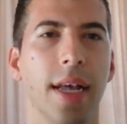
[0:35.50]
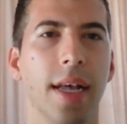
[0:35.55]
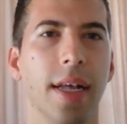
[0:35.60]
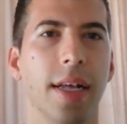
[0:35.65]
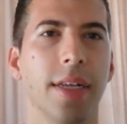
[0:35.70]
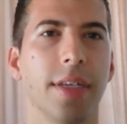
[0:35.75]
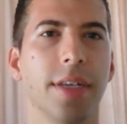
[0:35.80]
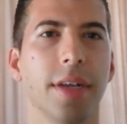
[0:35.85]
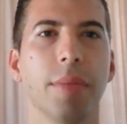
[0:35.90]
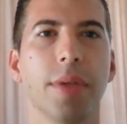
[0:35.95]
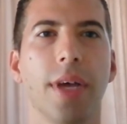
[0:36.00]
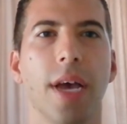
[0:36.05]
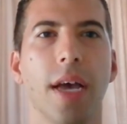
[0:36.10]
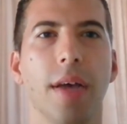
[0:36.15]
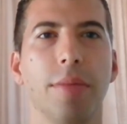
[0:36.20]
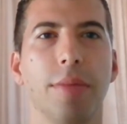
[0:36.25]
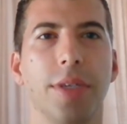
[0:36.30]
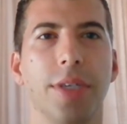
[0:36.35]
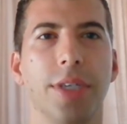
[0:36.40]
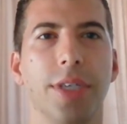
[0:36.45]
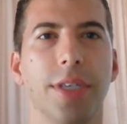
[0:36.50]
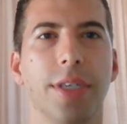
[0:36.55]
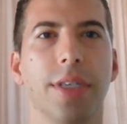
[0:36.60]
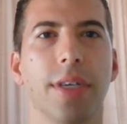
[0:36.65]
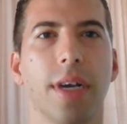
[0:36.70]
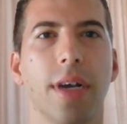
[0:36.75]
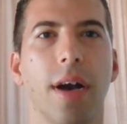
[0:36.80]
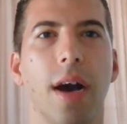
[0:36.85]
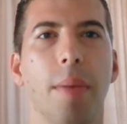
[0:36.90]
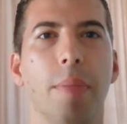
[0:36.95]
sometimes just a
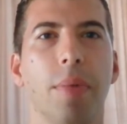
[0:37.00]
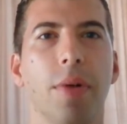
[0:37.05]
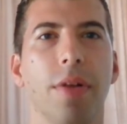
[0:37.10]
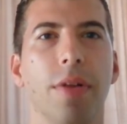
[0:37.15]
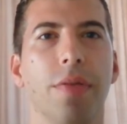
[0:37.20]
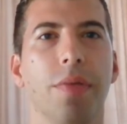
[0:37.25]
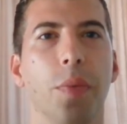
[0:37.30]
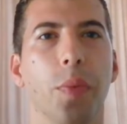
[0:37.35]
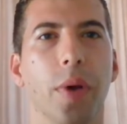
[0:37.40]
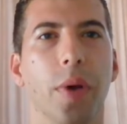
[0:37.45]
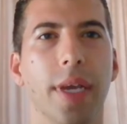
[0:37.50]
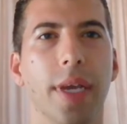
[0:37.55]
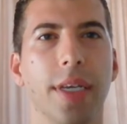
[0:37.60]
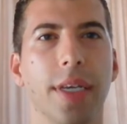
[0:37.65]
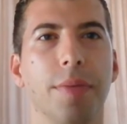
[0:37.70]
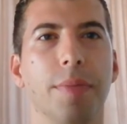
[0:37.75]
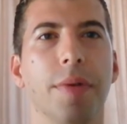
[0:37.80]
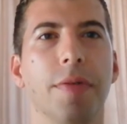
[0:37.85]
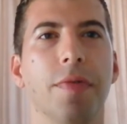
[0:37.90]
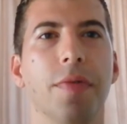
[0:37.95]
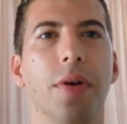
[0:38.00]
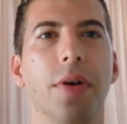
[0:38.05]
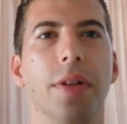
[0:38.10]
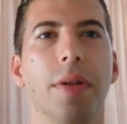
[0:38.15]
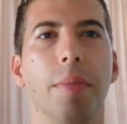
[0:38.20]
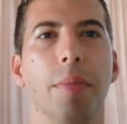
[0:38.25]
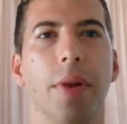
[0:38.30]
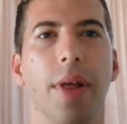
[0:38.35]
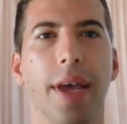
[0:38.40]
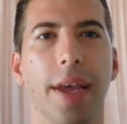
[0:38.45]
couple of weeks before
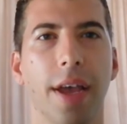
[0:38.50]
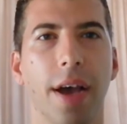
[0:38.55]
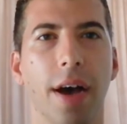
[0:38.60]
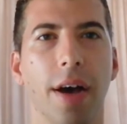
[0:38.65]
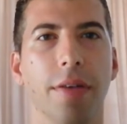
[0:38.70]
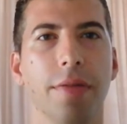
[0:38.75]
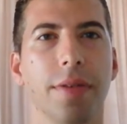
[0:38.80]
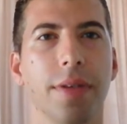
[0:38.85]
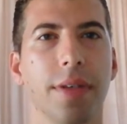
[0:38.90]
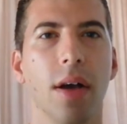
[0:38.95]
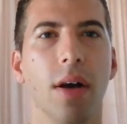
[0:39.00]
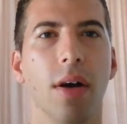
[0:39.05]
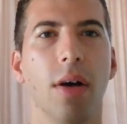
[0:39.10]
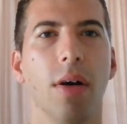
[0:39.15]
the playoffs.